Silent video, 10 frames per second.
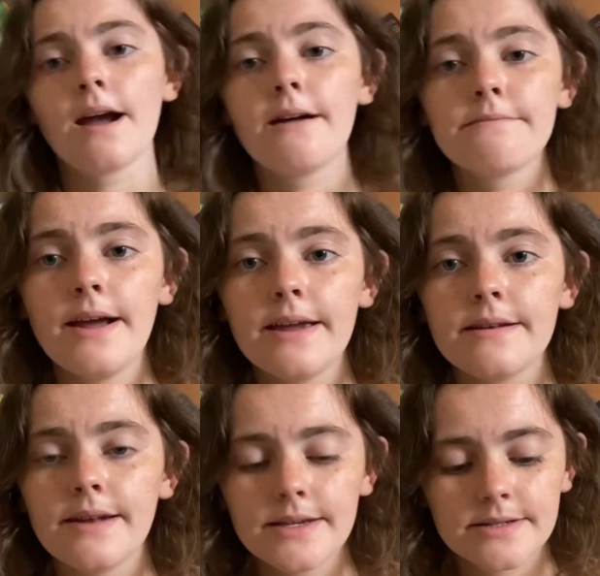All right,
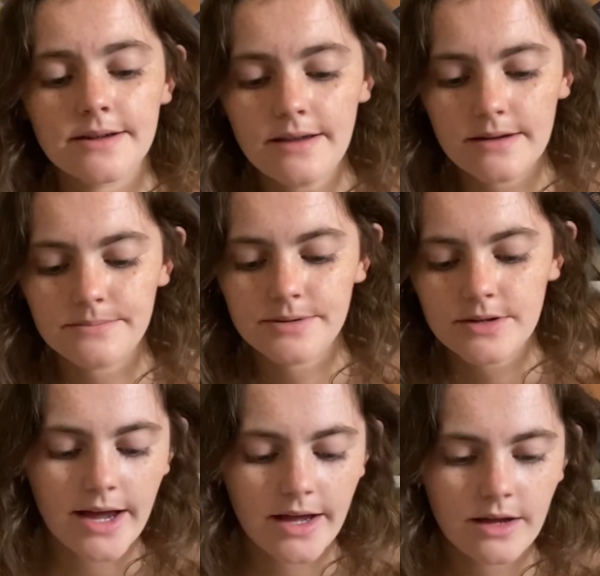next up,
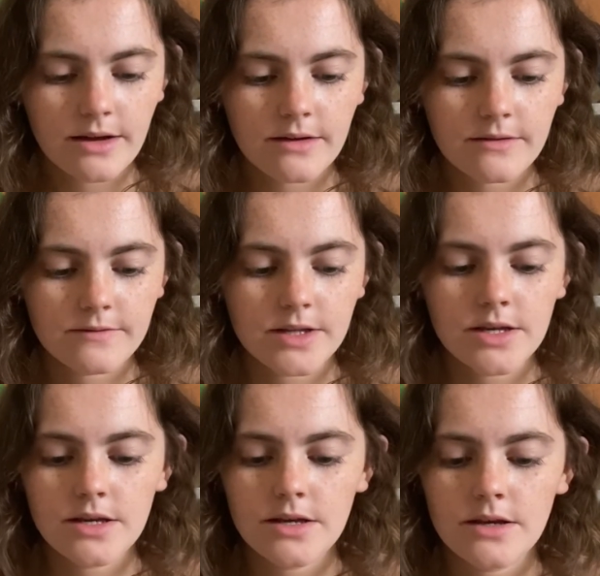have
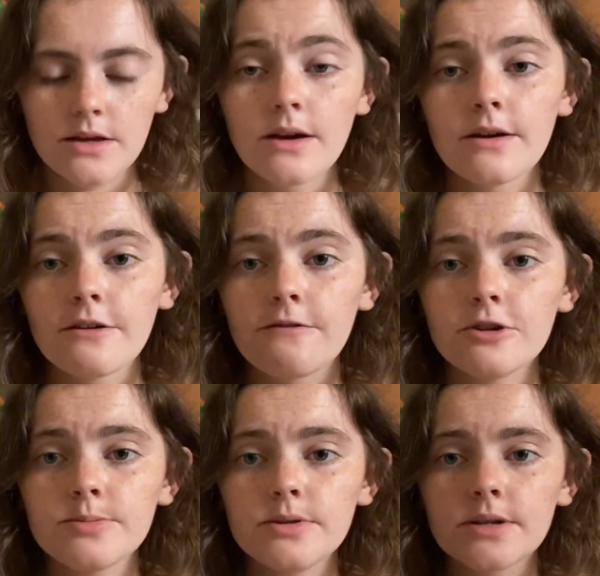the
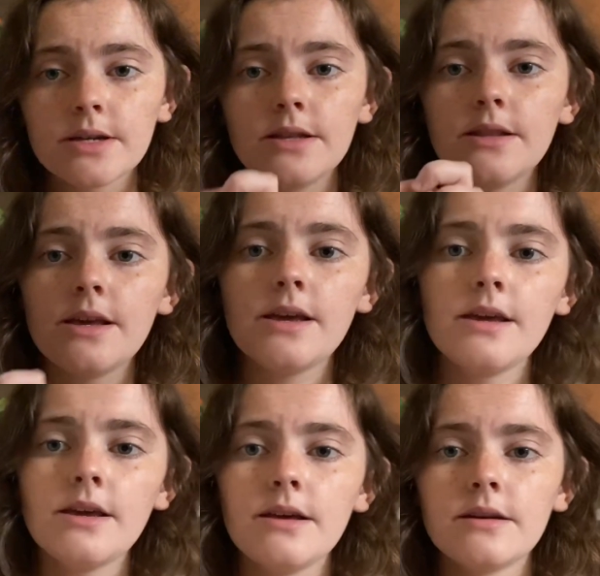first book in
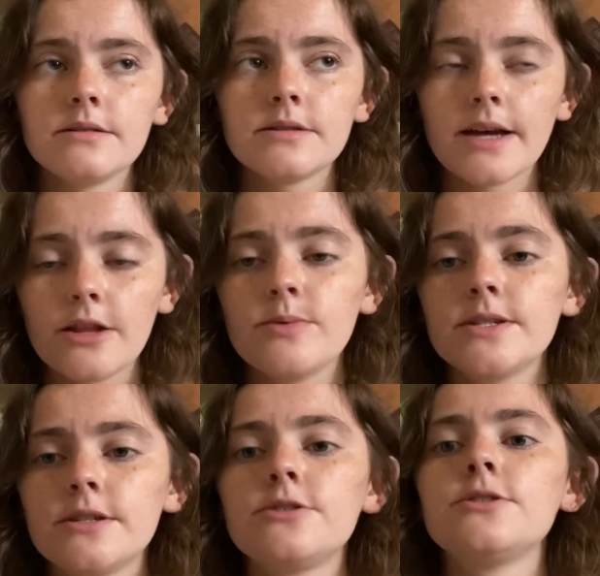the Calloway
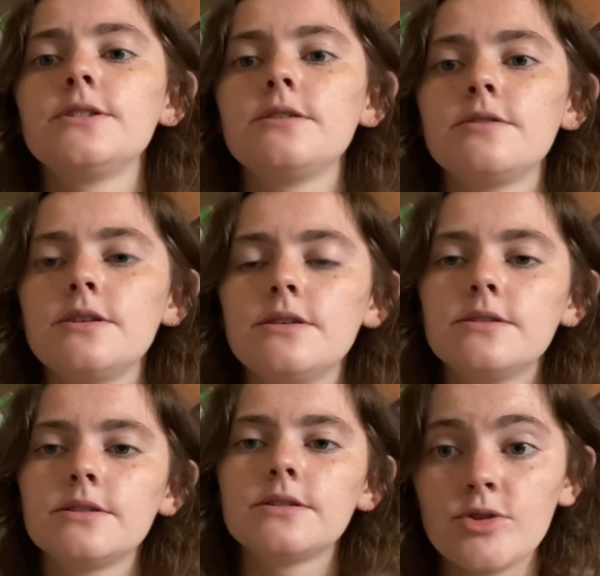Sister
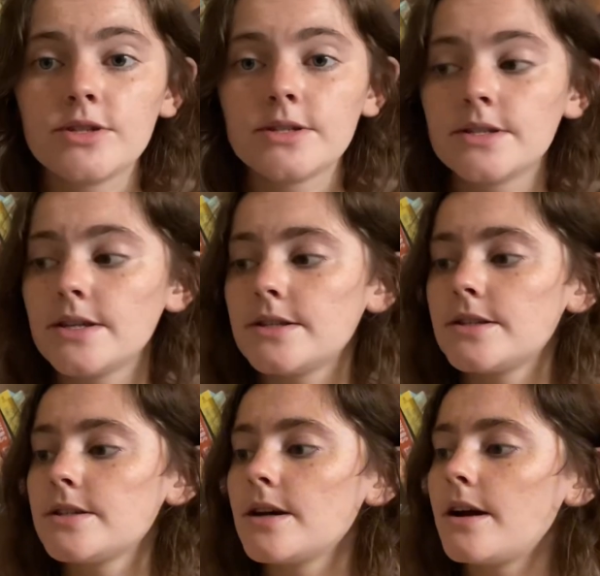series, which is Kiss the
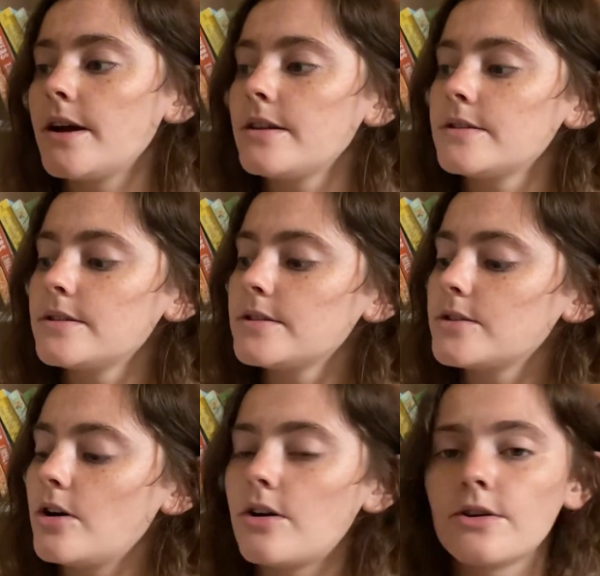Sky. This is
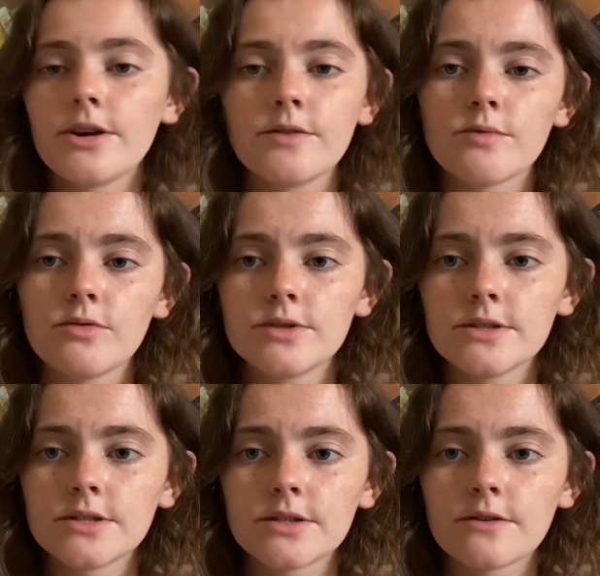Connor and
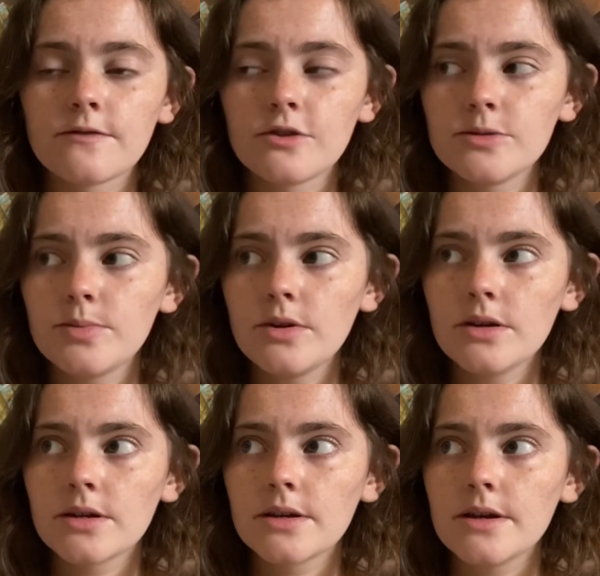Rose's first
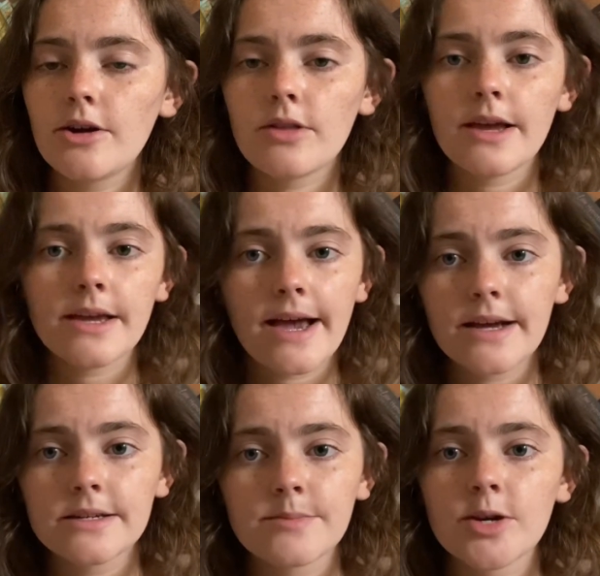book. You're like
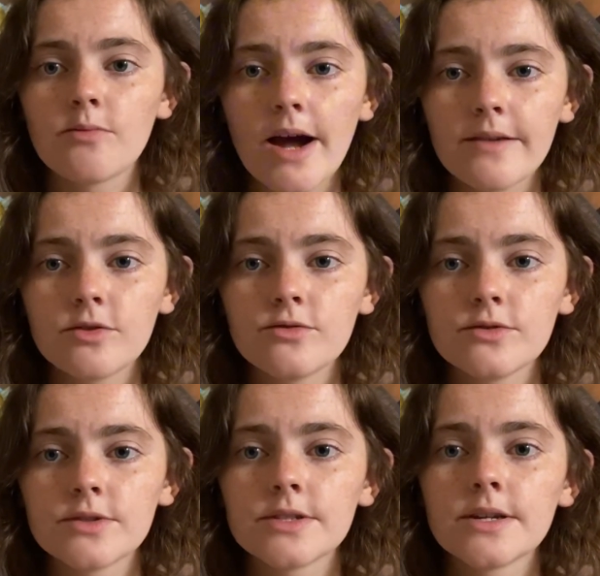academic rivals.